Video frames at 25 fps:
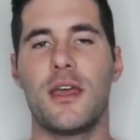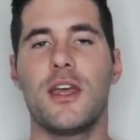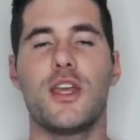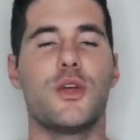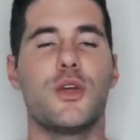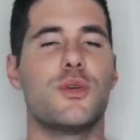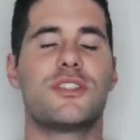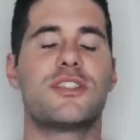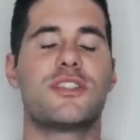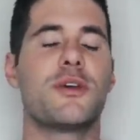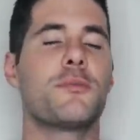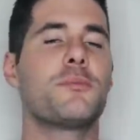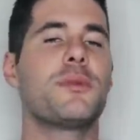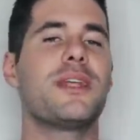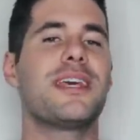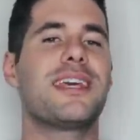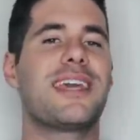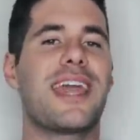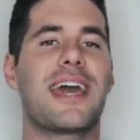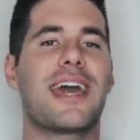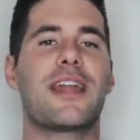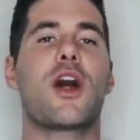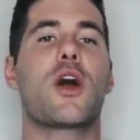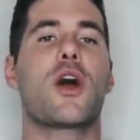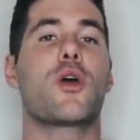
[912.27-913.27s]
You simply
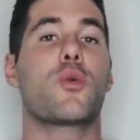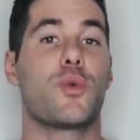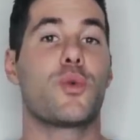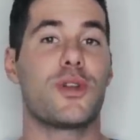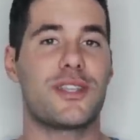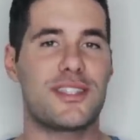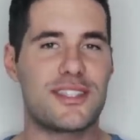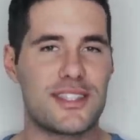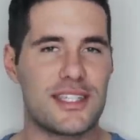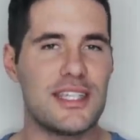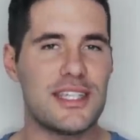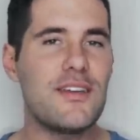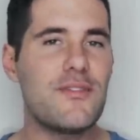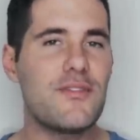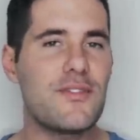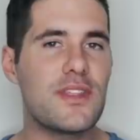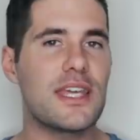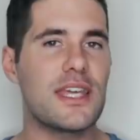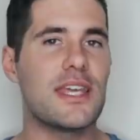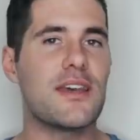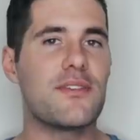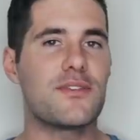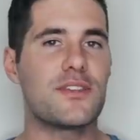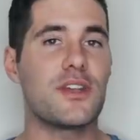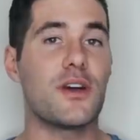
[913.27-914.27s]
cannot receive the
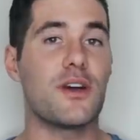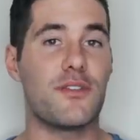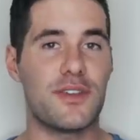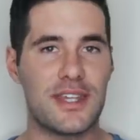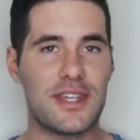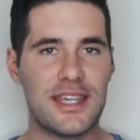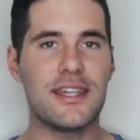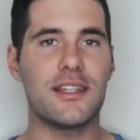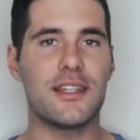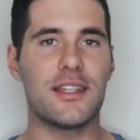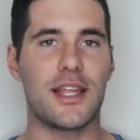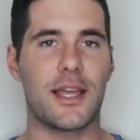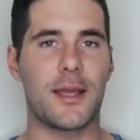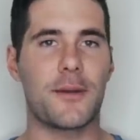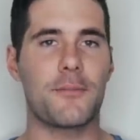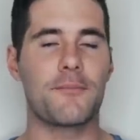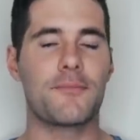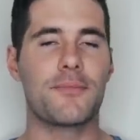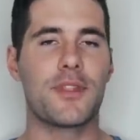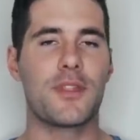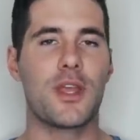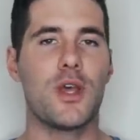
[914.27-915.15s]
gift of healing